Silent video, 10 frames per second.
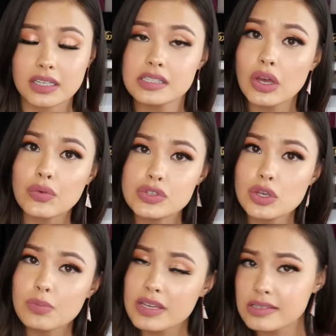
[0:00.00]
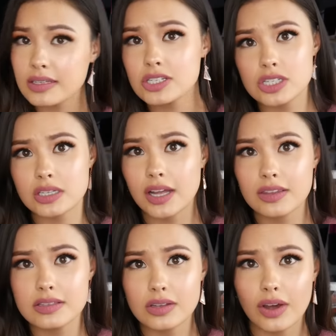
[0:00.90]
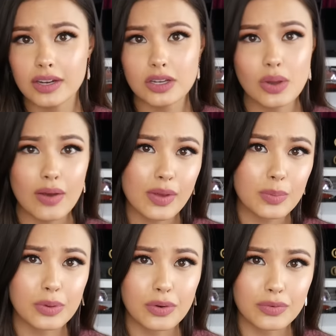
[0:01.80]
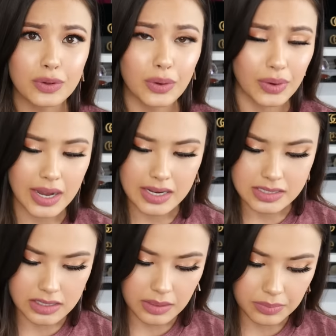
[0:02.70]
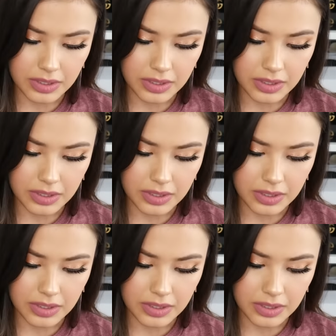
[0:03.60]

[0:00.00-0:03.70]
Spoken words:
itself, so you basically just glide these on and you have a beautiful gradient lip